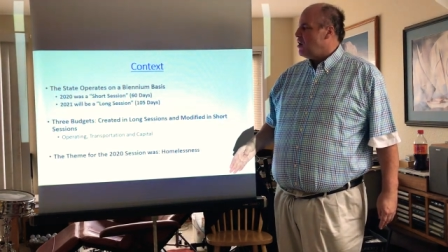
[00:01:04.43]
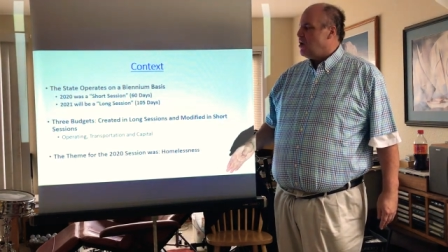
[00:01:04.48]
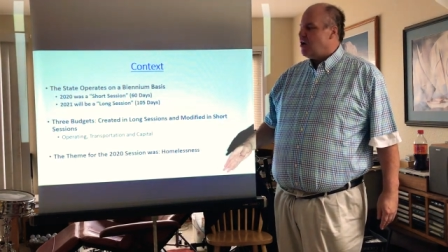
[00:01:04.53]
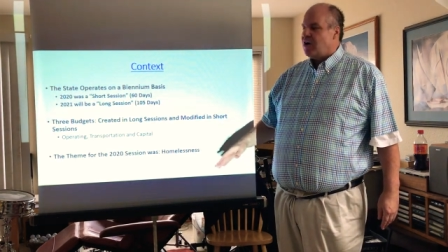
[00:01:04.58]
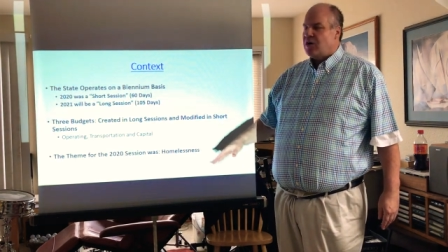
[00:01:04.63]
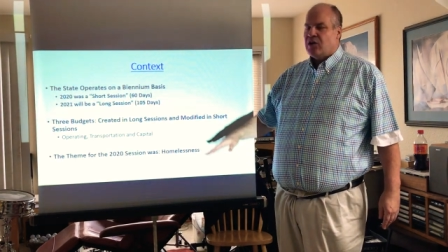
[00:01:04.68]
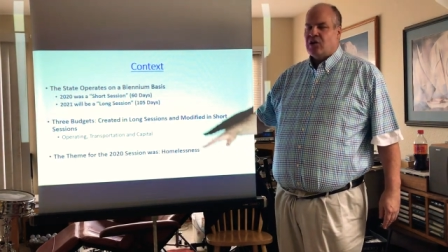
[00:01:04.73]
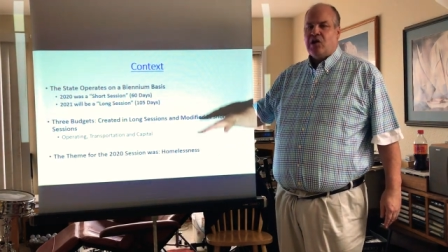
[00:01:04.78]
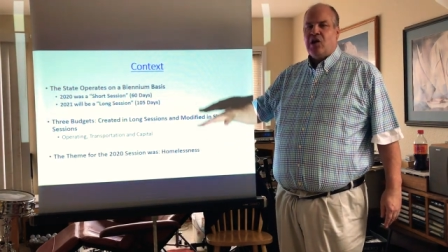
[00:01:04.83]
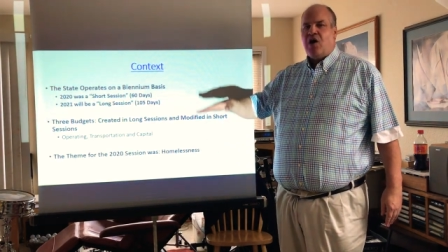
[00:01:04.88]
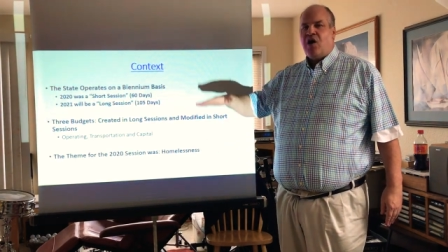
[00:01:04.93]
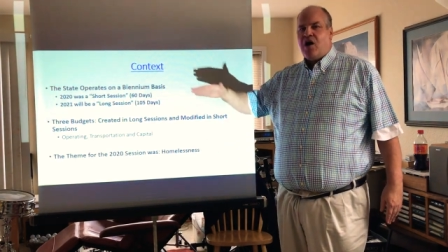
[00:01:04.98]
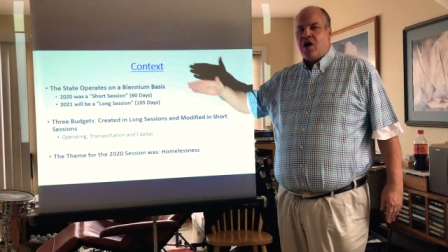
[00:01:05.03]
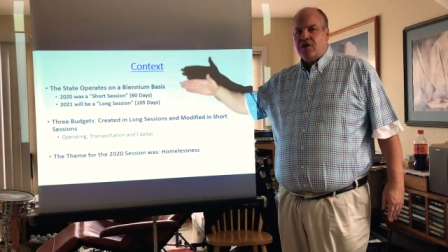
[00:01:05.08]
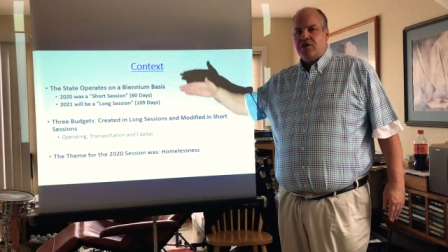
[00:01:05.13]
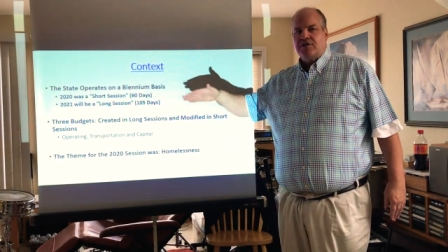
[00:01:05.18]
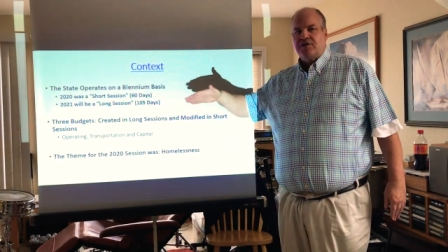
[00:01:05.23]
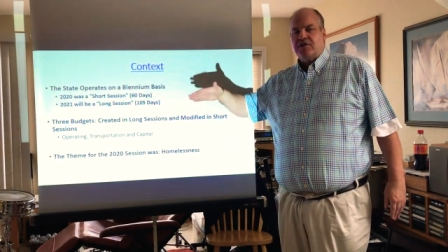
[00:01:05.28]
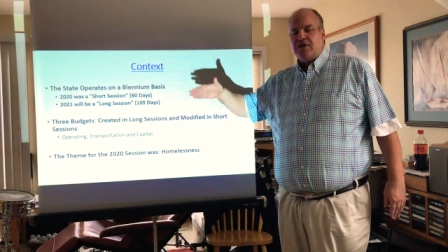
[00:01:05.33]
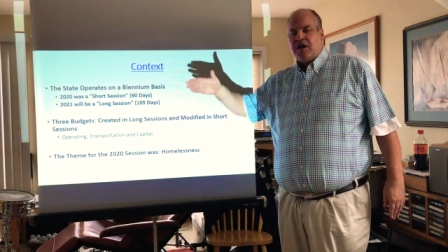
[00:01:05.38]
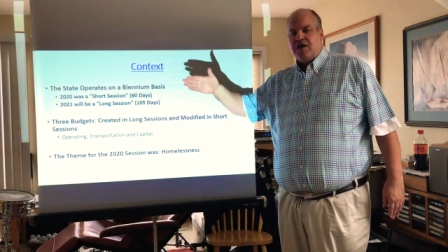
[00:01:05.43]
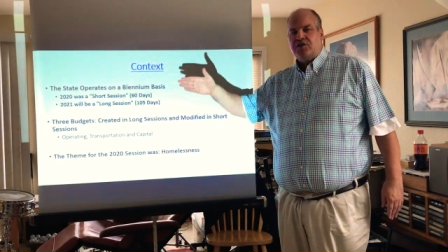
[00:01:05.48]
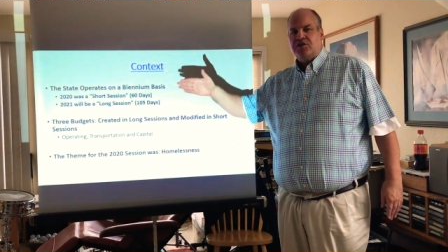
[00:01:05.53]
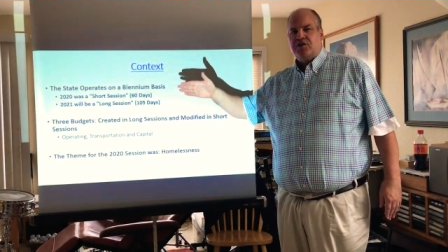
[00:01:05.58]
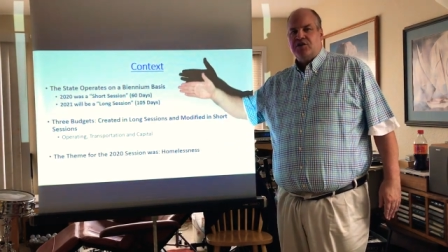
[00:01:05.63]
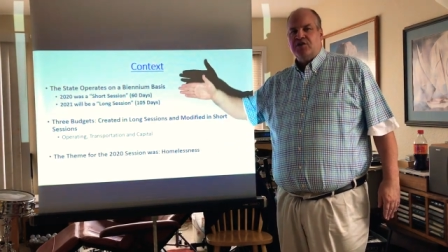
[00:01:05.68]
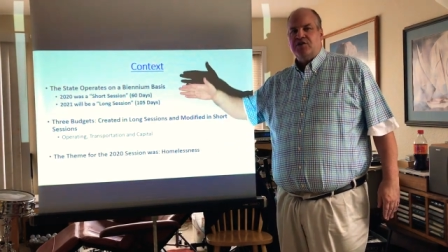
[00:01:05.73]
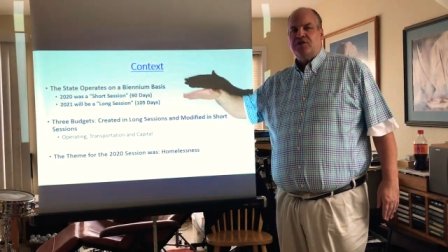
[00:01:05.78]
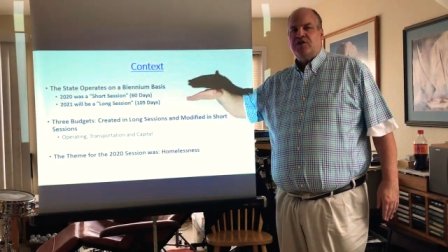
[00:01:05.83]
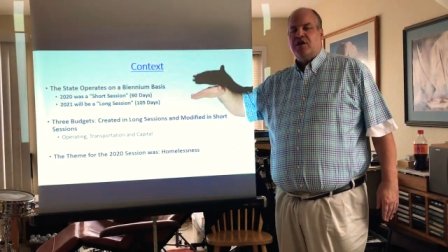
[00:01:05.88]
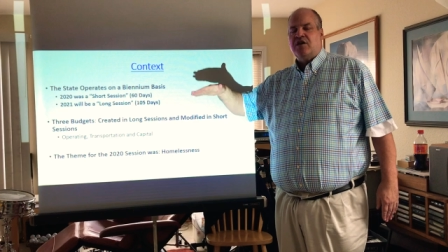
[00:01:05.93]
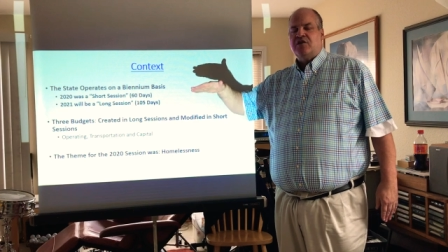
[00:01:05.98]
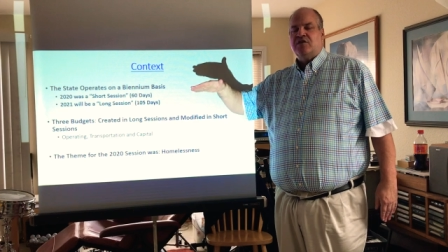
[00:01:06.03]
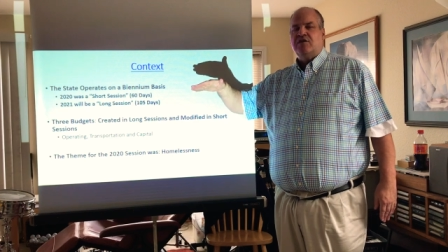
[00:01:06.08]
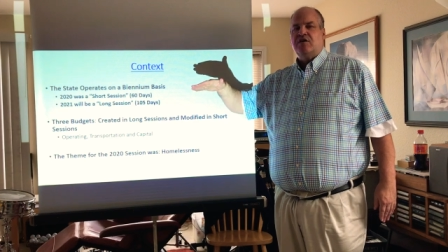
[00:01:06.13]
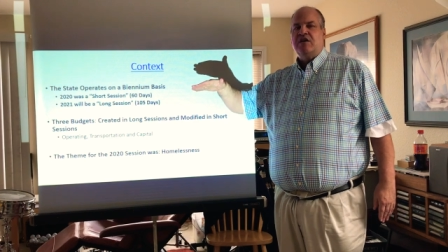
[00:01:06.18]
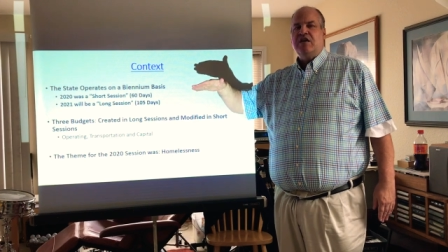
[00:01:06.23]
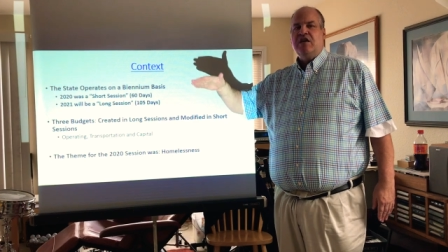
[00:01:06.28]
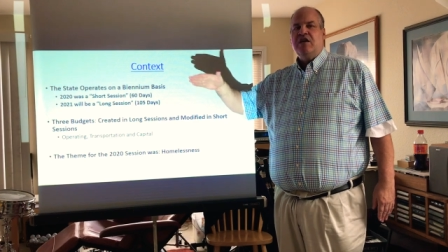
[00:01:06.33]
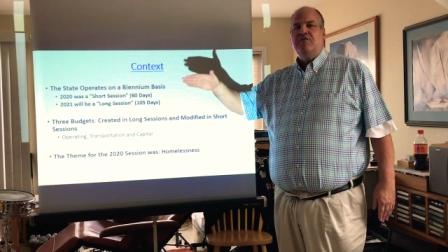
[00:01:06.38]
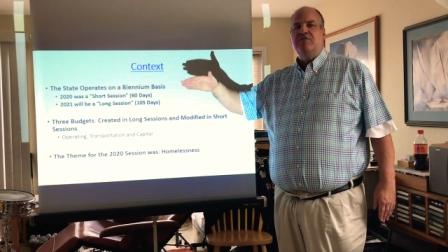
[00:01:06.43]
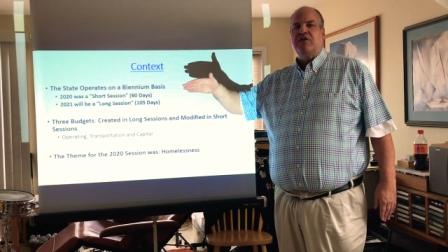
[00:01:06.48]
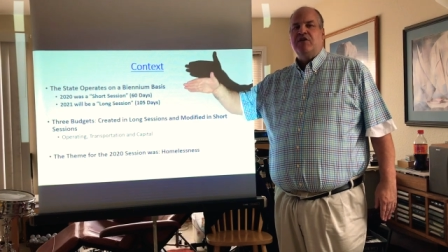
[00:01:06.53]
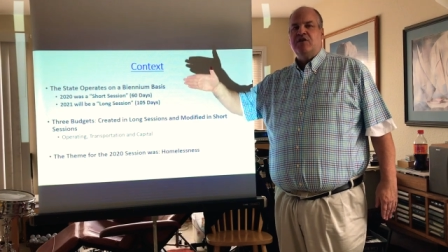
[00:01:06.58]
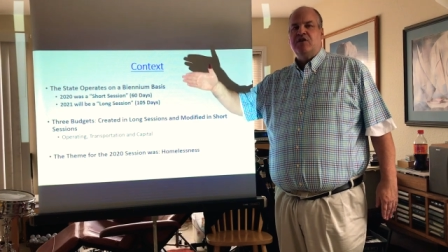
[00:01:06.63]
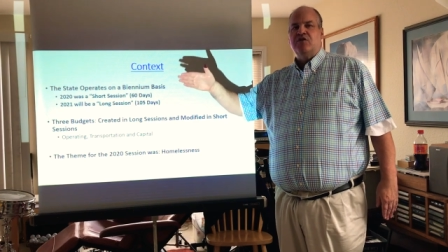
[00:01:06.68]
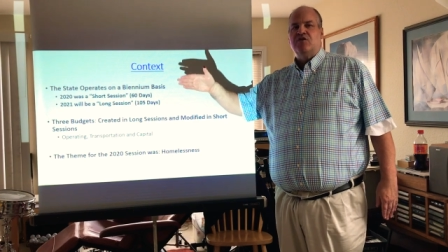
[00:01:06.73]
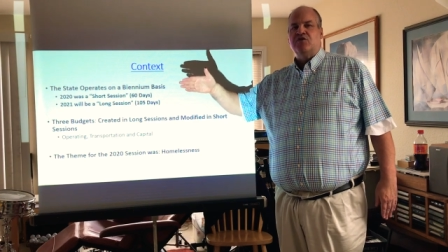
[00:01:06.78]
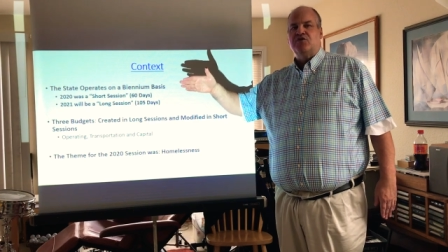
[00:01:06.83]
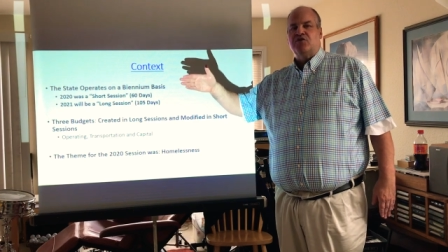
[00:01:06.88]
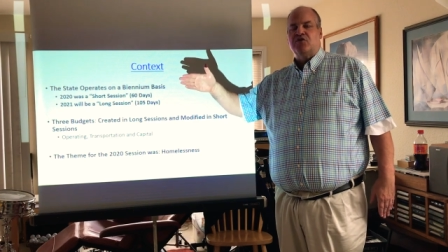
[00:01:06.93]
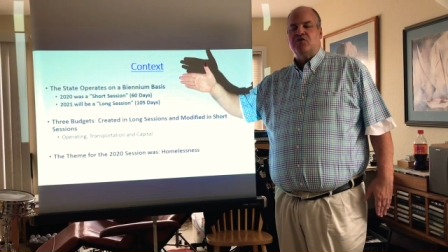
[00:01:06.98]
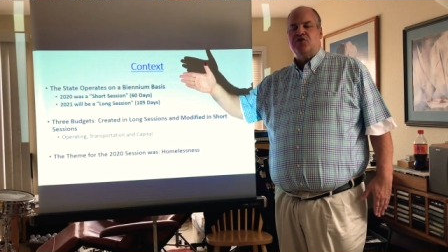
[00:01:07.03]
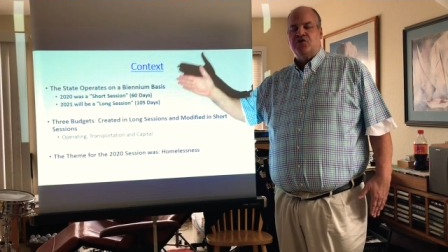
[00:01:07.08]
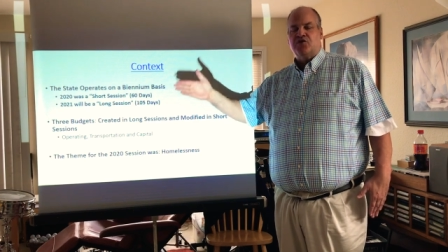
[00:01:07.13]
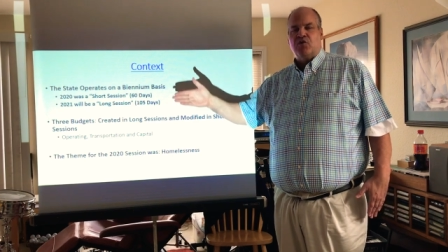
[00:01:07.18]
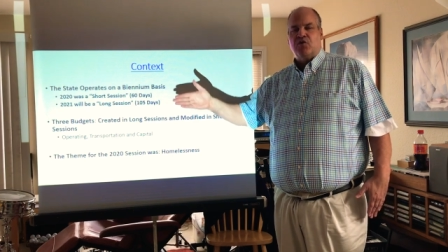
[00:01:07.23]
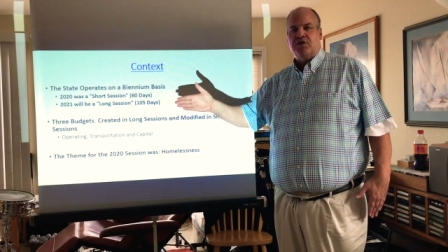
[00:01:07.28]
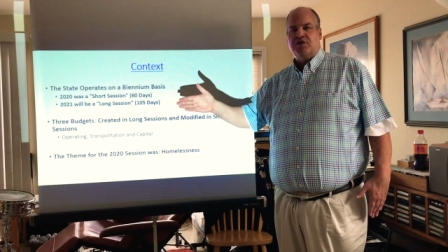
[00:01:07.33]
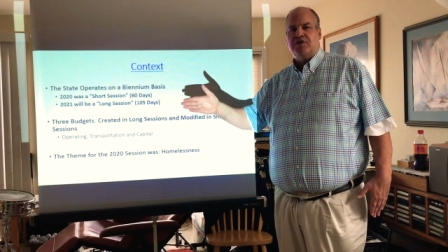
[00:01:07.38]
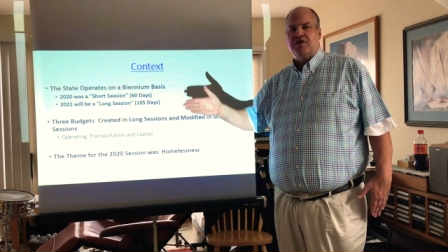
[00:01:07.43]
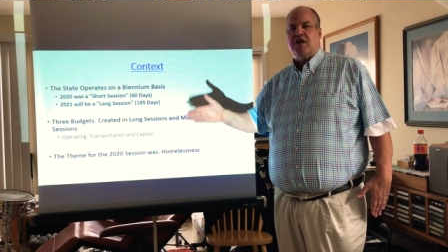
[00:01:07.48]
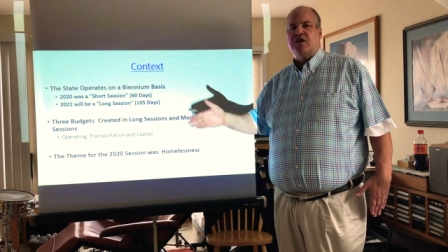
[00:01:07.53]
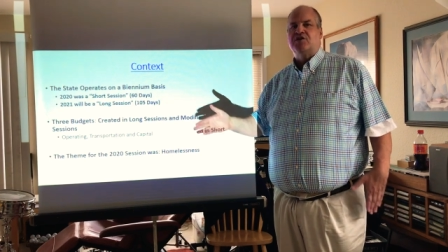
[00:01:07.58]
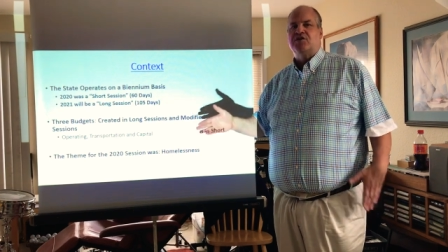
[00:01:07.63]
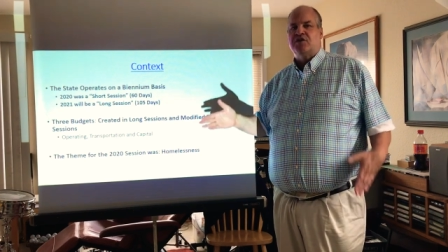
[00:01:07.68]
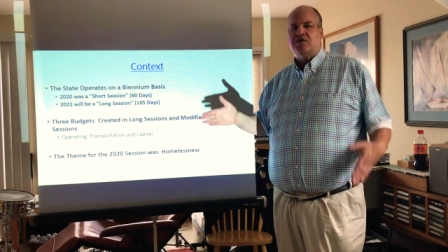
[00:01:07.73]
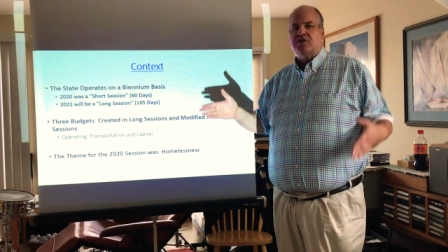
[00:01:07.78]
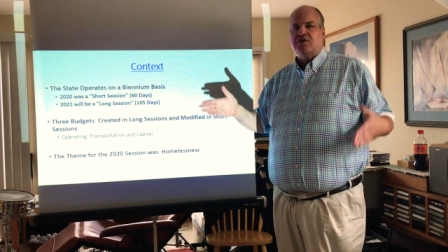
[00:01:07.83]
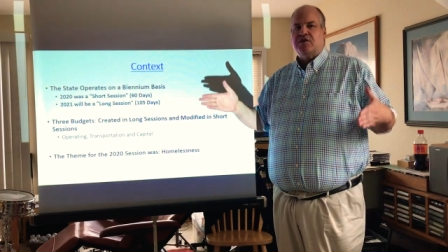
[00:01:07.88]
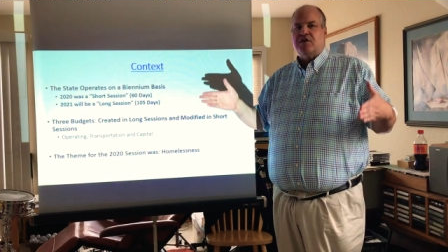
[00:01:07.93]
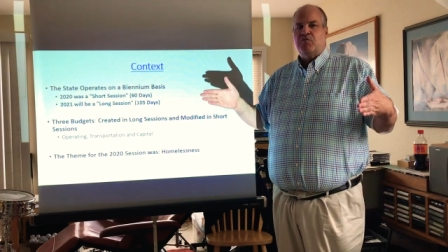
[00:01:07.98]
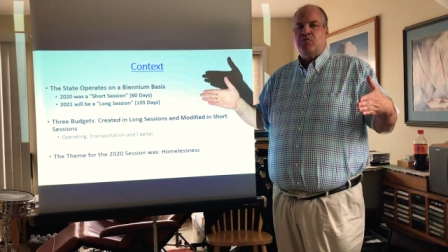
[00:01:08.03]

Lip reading: are long sessions and even years are short sessions.